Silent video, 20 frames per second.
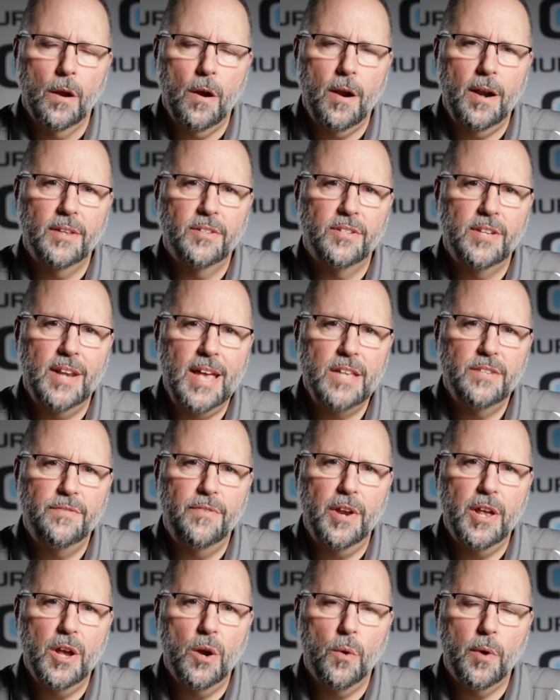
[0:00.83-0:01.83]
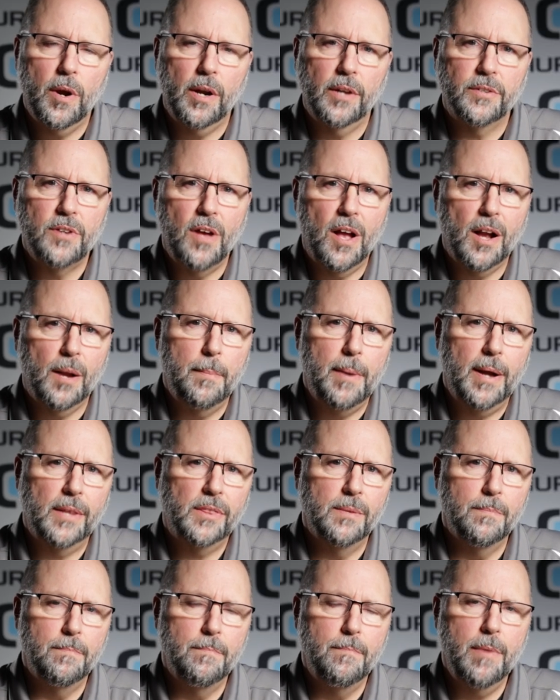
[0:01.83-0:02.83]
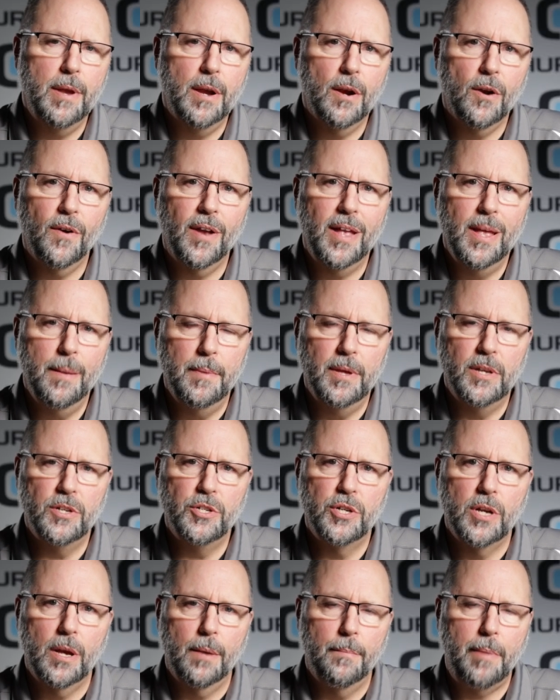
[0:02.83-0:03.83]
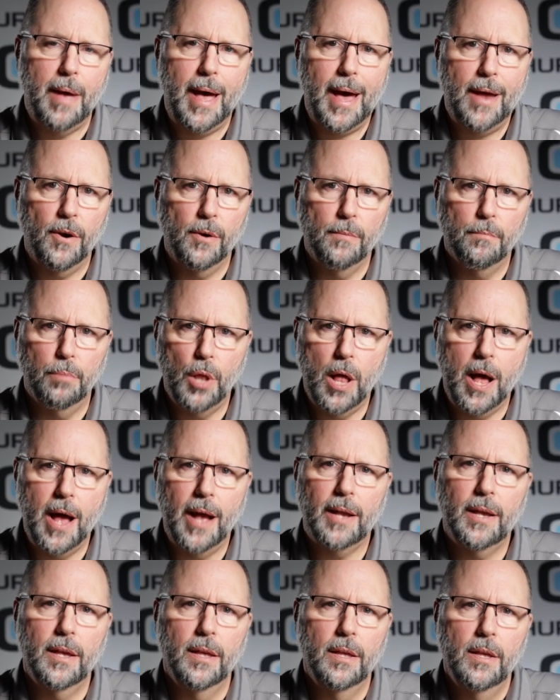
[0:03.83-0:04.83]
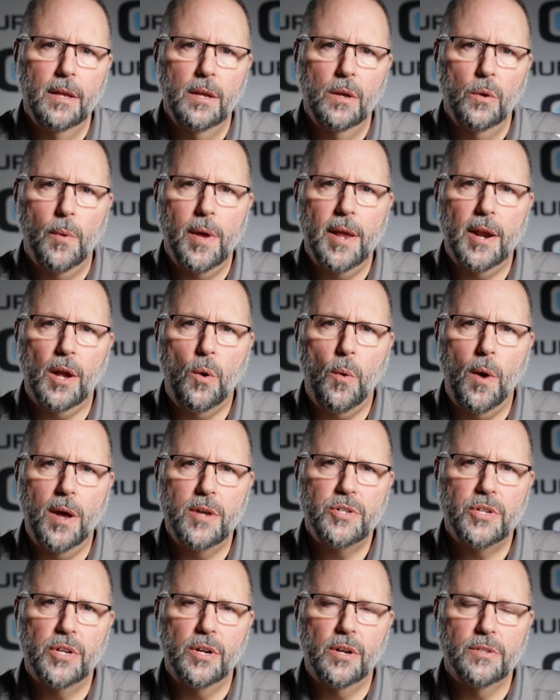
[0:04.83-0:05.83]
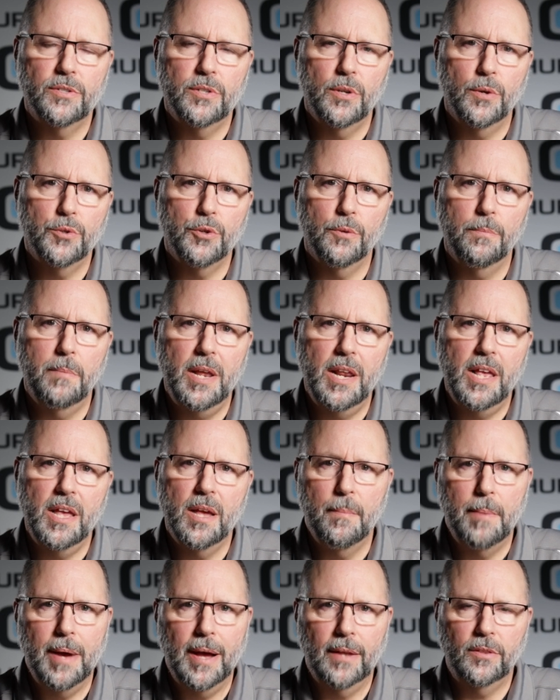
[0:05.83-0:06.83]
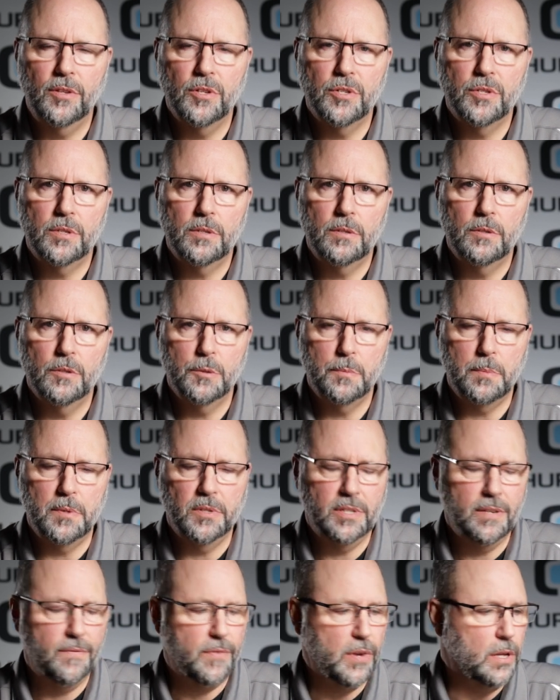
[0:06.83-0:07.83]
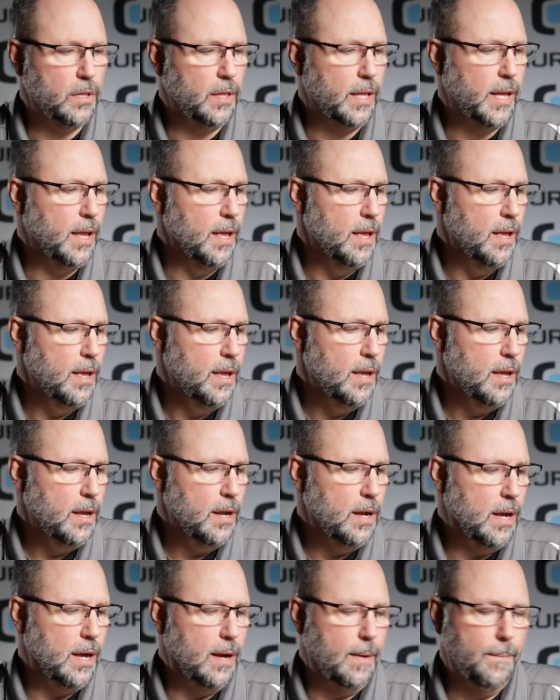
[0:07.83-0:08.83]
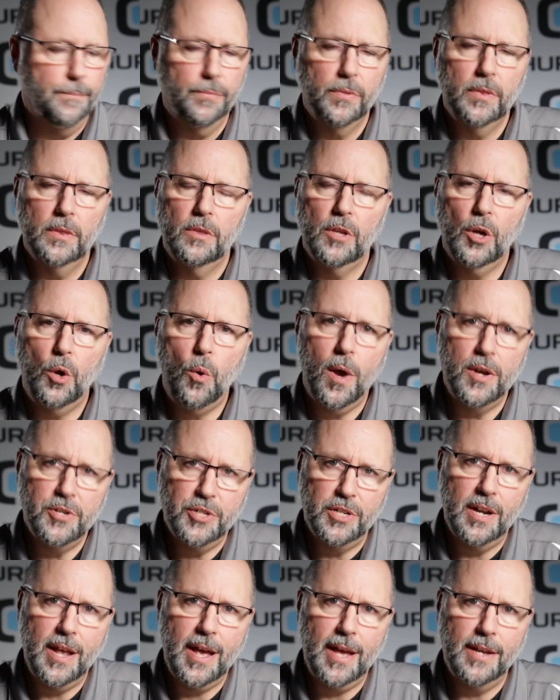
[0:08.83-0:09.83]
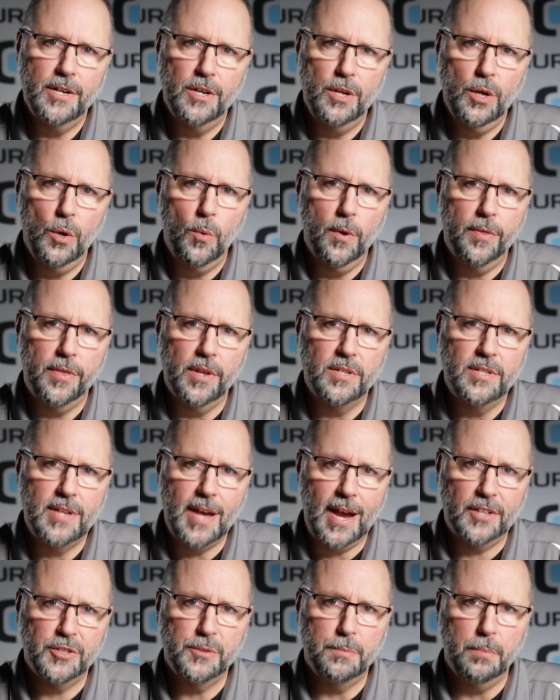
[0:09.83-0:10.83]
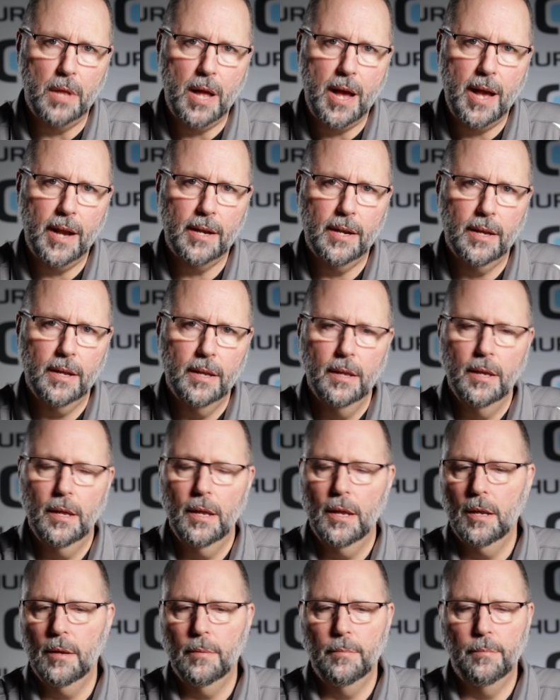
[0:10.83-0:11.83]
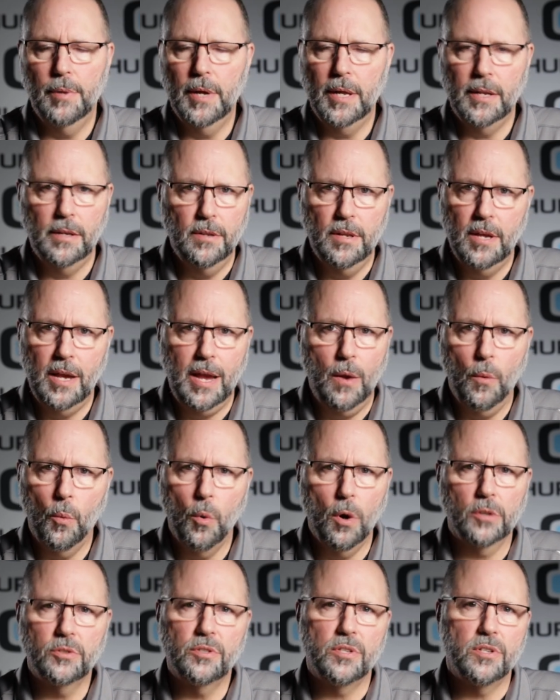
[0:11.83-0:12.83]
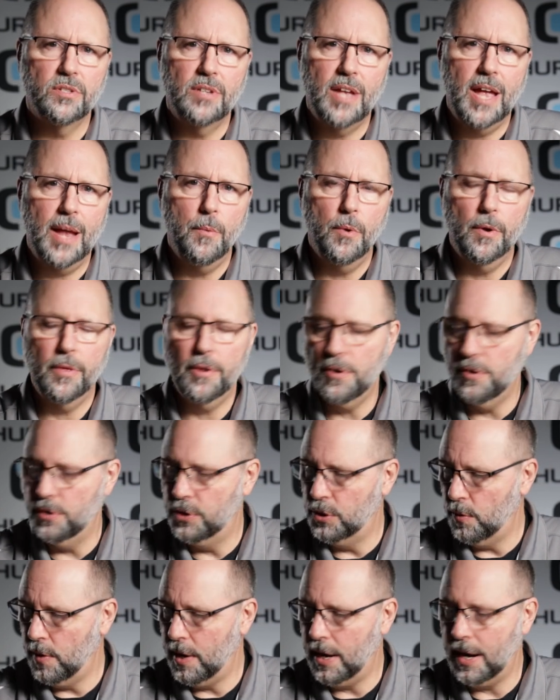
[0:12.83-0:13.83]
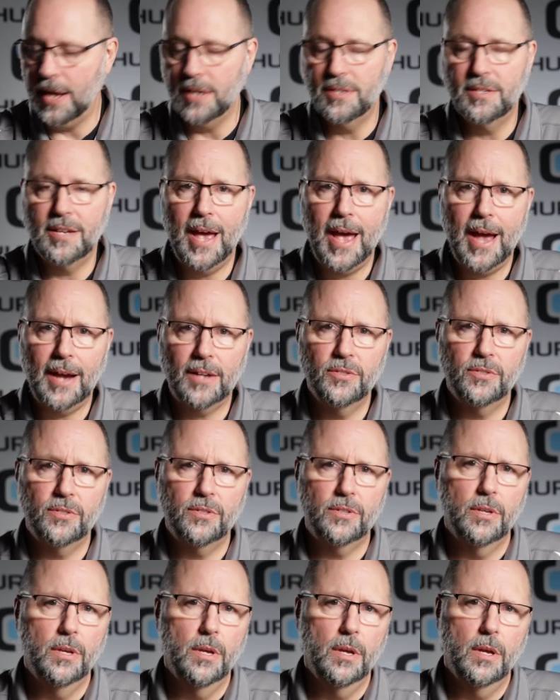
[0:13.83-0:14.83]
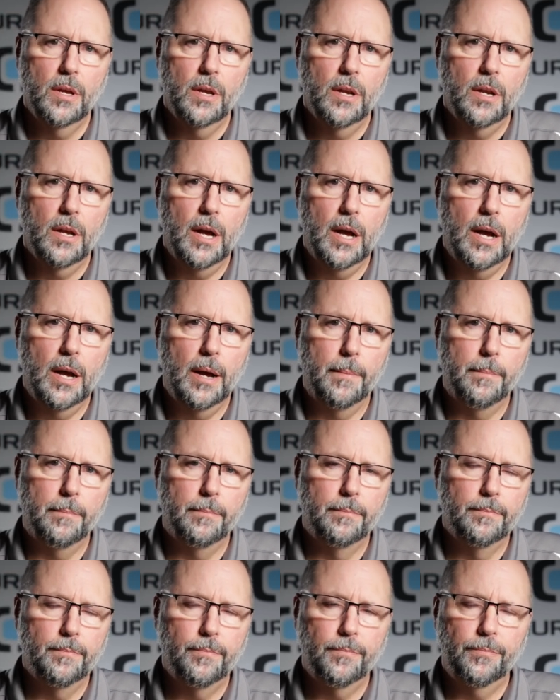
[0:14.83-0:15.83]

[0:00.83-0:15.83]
All right, in today's video, we're going to talk about the mirror image pattern block. We had a question on social media about this specifically. Um, the question had to do with a text block, but it works the same whether you're doing a text, um,